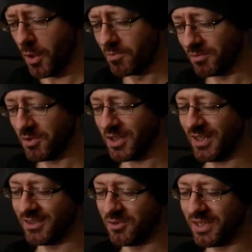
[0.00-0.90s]
I'm not
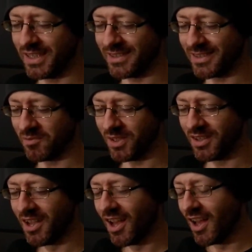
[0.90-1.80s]
going to do that to someone.
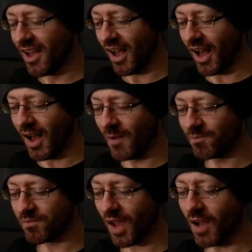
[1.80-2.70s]

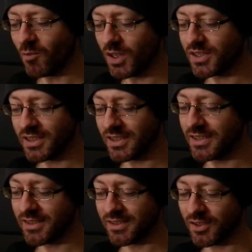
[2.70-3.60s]
Um, I'm watching
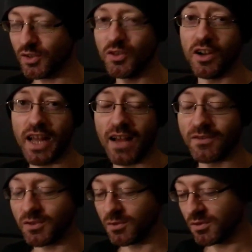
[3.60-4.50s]
this so you don't have
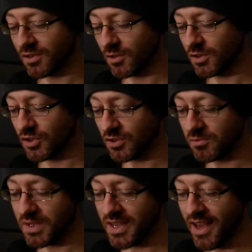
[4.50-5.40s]
to, so it shouldn't
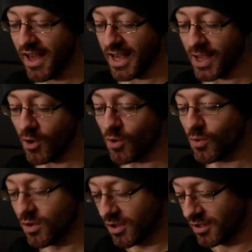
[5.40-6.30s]
be
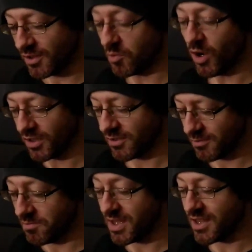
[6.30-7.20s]
hell to watch
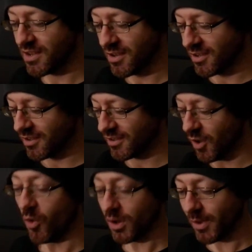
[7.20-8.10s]
me
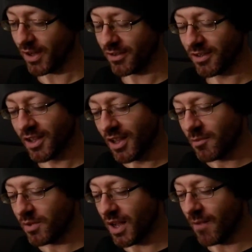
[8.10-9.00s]
go on about it.
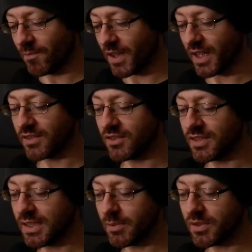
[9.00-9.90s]
But, um, okay, so
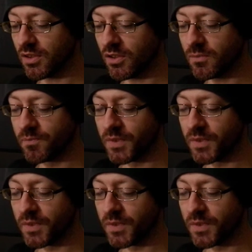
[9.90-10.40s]
this episode